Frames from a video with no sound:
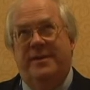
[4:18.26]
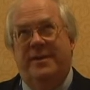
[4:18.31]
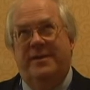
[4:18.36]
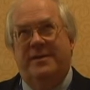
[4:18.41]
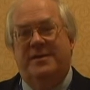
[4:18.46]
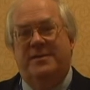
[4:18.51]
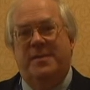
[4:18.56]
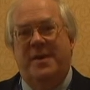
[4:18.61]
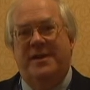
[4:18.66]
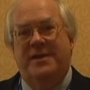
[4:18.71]

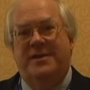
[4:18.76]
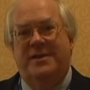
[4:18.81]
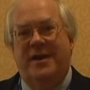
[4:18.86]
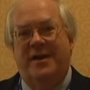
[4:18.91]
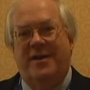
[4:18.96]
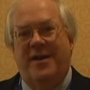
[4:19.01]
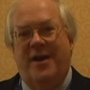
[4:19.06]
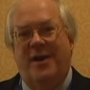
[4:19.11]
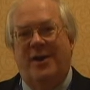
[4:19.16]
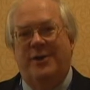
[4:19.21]
Space
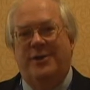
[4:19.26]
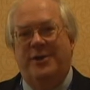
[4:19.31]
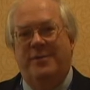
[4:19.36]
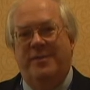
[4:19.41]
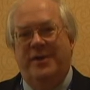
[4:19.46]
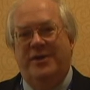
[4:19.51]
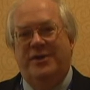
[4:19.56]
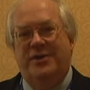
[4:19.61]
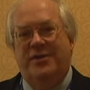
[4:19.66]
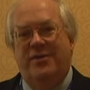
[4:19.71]
Technology
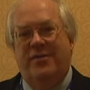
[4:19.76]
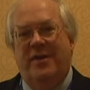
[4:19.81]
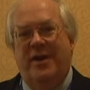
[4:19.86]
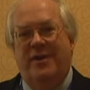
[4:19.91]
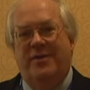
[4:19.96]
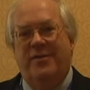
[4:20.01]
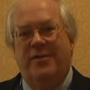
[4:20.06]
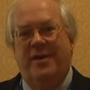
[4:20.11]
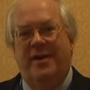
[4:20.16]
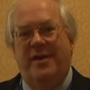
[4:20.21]
Mission
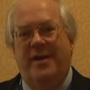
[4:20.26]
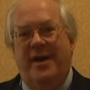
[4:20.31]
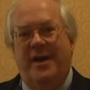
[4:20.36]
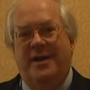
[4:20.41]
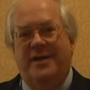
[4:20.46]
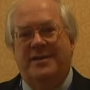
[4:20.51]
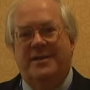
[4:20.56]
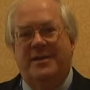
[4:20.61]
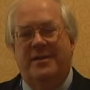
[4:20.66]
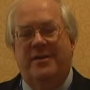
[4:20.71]
Directorate at
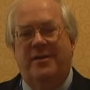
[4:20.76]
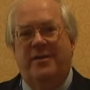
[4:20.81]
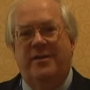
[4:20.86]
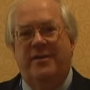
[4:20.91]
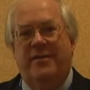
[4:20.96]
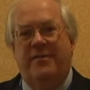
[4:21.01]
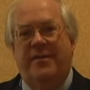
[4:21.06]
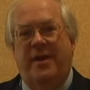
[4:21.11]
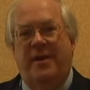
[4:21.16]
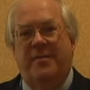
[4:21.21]
NASA on
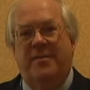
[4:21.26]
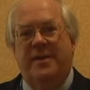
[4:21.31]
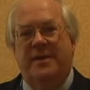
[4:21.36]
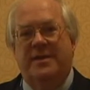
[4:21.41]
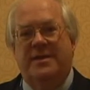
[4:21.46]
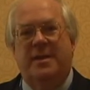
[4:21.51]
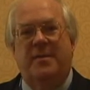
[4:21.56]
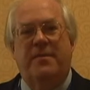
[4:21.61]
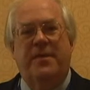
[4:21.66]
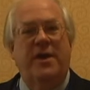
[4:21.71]
developing
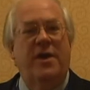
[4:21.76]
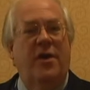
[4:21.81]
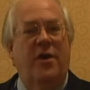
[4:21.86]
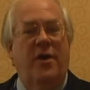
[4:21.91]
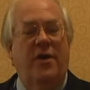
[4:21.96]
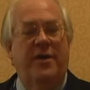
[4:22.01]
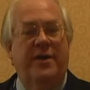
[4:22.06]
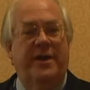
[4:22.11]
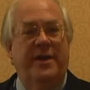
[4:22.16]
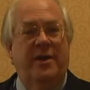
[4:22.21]
something
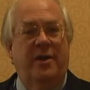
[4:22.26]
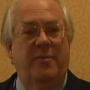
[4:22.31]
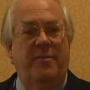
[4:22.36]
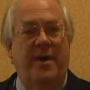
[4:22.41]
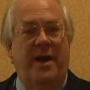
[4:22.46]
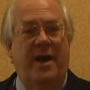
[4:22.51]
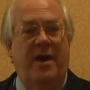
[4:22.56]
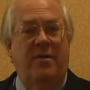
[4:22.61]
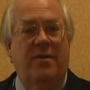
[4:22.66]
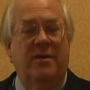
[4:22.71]
called
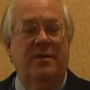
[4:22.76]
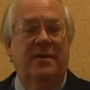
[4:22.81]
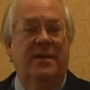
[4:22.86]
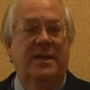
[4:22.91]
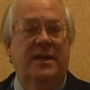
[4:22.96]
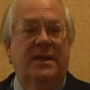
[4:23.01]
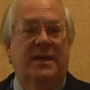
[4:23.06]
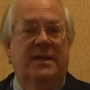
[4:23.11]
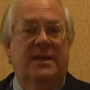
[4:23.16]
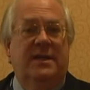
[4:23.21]
kilopower,
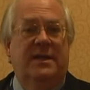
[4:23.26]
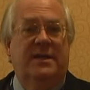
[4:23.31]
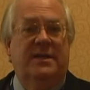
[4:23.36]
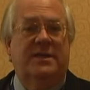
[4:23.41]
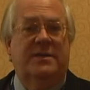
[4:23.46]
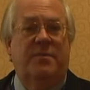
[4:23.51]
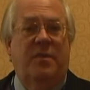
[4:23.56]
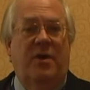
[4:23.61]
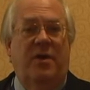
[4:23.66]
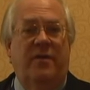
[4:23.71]
a
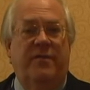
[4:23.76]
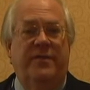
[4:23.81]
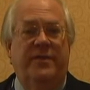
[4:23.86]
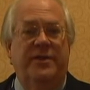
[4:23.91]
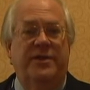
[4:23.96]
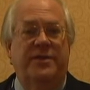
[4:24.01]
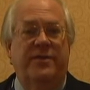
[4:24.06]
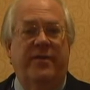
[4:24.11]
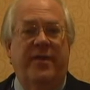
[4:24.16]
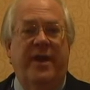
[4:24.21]
small
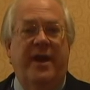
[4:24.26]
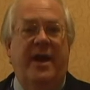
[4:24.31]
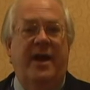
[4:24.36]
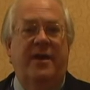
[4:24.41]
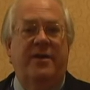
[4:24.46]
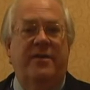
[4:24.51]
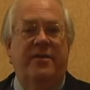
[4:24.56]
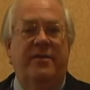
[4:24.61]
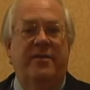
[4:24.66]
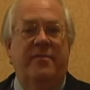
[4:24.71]
fission
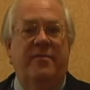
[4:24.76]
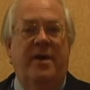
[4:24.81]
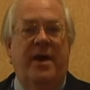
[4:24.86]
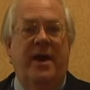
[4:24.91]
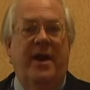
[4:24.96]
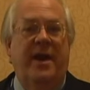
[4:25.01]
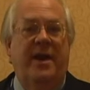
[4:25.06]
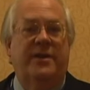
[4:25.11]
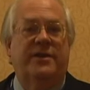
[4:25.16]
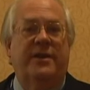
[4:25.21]
reactor that
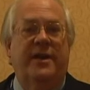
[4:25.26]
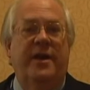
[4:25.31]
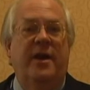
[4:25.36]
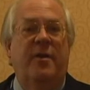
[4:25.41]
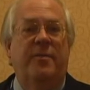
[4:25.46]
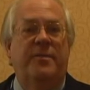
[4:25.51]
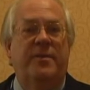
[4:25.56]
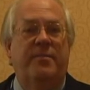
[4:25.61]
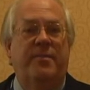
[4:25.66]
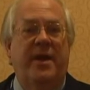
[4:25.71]
might actually
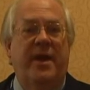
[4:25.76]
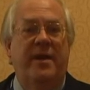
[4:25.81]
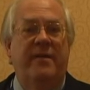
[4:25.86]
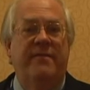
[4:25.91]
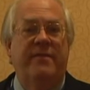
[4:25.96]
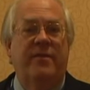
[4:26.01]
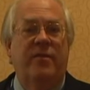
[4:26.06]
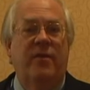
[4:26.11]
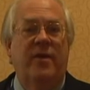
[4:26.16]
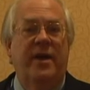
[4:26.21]
help to
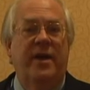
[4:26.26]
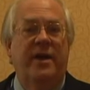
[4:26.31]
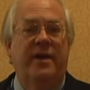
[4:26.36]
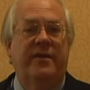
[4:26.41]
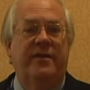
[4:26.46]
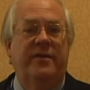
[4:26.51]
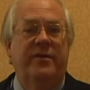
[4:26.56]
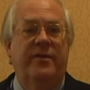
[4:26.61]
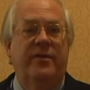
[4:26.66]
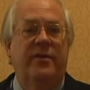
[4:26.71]
pave the way
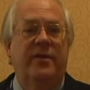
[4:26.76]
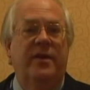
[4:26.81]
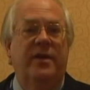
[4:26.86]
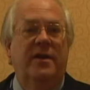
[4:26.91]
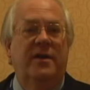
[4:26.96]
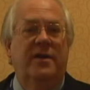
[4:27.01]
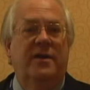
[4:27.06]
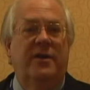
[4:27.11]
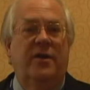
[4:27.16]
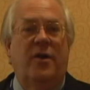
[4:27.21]
to
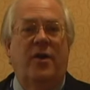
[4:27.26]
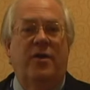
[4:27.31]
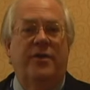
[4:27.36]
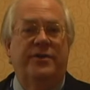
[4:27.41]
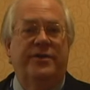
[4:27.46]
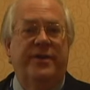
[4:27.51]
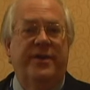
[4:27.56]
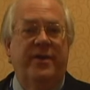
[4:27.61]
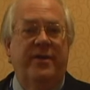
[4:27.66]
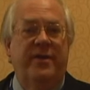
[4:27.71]

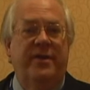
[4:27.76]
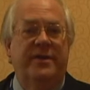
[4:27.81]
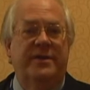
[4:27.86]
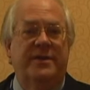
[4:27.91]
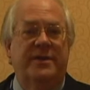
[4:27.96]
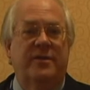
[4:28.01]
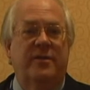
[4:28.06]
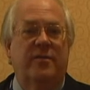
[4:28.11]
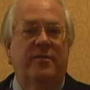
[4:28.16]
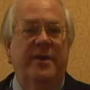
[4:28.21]
larger
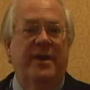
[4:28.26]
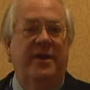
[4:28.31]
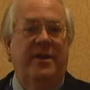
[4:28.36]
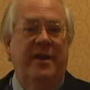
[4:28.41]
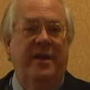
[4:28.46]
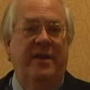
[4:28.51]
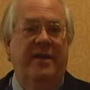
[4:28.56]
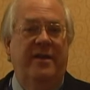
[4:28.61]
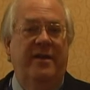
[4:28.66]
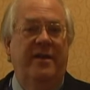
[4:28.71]
units that will be
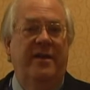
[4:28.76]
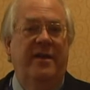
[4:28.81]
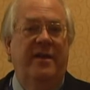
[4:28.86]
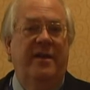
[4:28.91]
needed